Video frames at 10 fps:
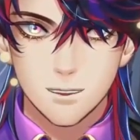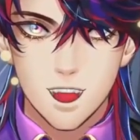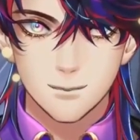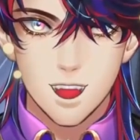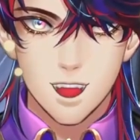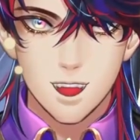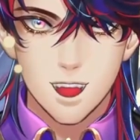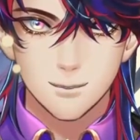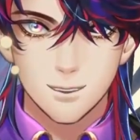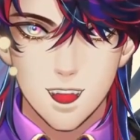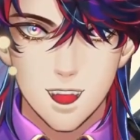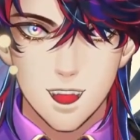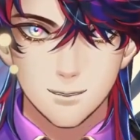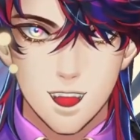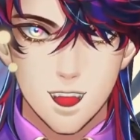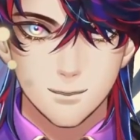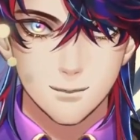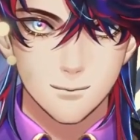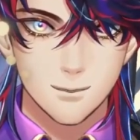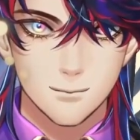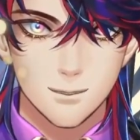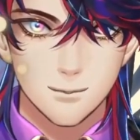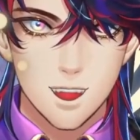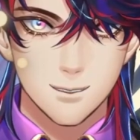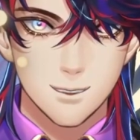It's a, it's a, it's a, it's a tank.